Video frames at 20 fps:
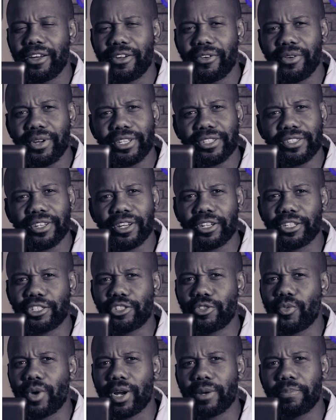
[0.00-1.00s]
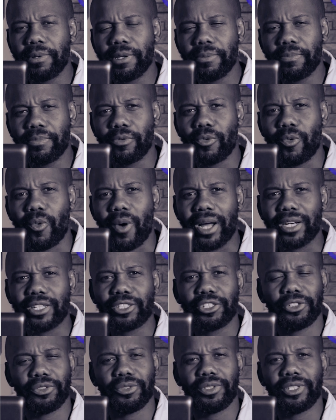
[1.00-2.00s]
Research what people
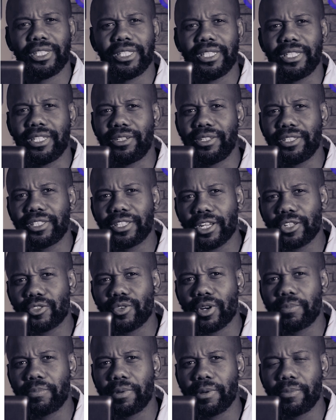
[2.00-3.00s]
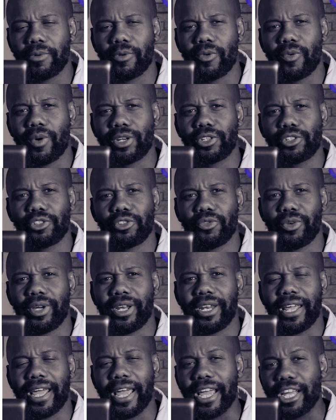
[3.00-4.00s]
want to see. Research what people want to
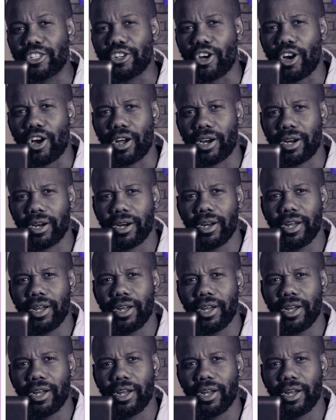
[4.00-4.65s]
engage on.